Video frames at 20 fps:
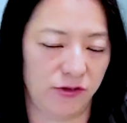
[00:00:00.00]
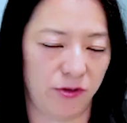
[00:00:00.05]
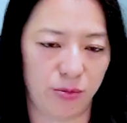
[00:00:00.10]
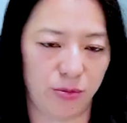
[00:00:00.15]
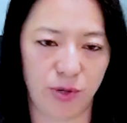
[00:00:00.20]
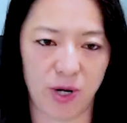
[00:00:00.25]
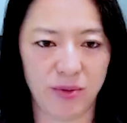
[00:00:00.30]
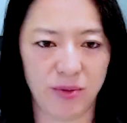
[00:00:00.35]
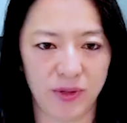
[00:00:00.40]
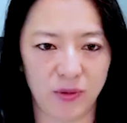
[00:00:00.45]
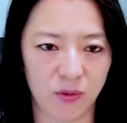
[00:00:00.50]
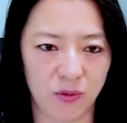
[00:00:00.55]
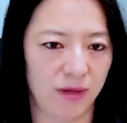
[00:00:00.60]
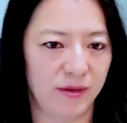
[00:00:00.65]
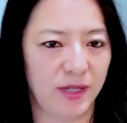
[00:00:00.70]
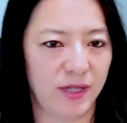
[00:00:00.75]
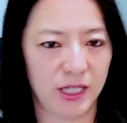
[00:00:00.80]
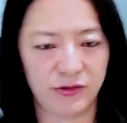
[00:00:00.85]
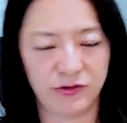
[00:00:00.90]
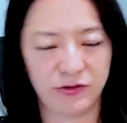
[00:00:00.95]
for property one,
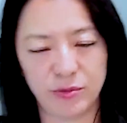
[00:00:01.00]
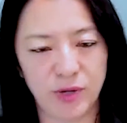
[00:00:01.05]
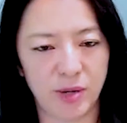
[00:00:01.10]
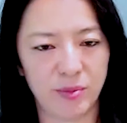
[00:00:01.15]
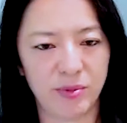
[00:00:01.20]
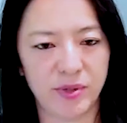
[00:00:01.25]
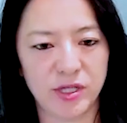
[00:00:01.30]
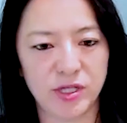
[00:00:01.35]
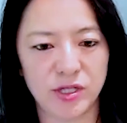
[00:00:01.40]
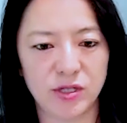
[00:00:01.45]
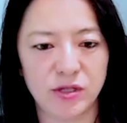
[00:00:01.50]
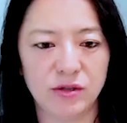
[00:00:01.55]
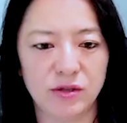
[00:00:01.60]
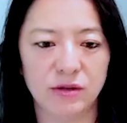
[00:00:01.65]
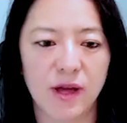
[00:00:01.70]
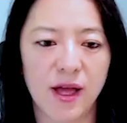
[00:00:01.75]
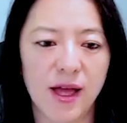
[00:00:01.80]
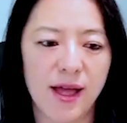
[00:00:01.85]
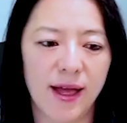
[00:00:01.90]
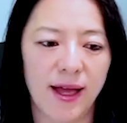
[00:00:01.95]
that's for property
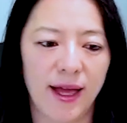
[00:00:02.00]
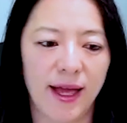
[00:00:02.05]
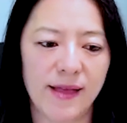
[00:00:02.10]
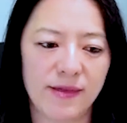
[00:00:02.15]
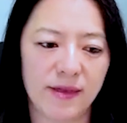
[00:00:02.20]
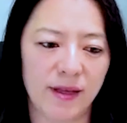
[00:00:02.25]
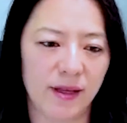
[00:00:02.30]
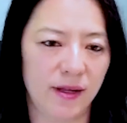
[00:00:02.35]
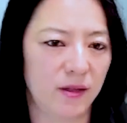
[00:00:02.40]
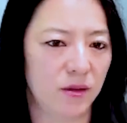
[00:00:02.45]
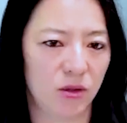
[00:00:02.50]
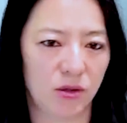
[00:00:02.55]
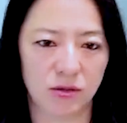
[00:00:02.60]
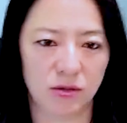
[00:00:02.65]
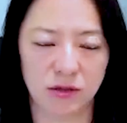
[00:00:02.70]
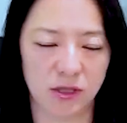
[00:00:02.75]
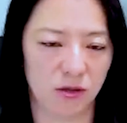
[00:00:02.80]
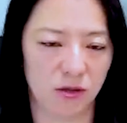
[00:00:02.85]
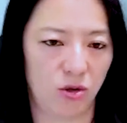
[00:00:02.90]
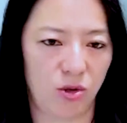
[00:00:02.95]
two, and then it'll,
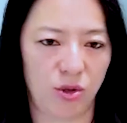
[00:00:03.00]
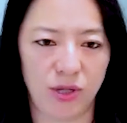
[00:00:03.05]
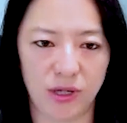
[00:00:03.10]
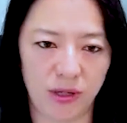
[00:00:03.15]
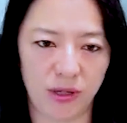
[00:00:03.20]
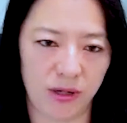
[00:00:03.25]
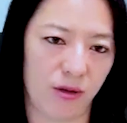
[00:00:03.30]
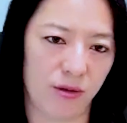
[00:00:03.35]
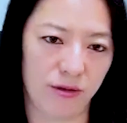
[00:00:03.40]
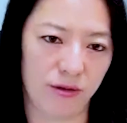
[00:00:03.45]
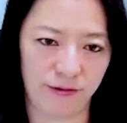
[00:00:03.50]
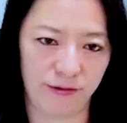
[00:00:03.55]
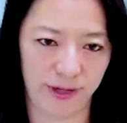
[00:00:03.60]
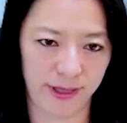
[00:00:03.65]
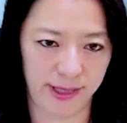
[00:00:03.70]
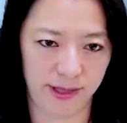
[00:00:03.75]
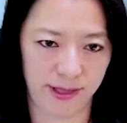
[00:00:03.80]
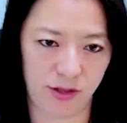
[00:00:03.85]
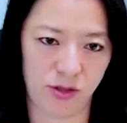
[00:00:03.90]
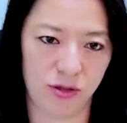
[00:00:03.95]
you know, create all the
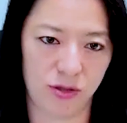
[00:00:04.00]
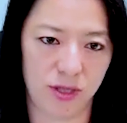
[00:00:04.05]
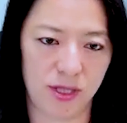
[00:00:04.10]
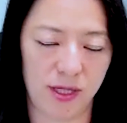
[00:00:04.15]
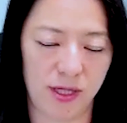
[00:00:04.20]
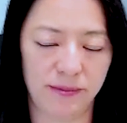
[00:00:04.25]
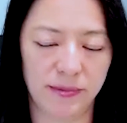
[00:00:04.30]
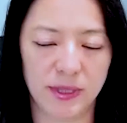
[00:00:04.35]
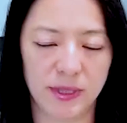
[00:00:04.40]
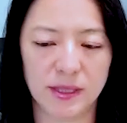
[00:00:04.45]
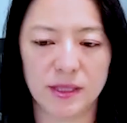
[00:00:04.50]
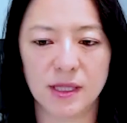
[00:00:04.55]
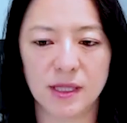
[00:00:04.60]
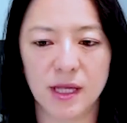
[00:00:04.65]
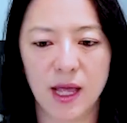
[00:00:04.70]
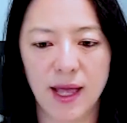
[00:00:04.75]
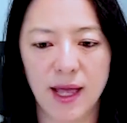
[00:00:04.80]
financial statements.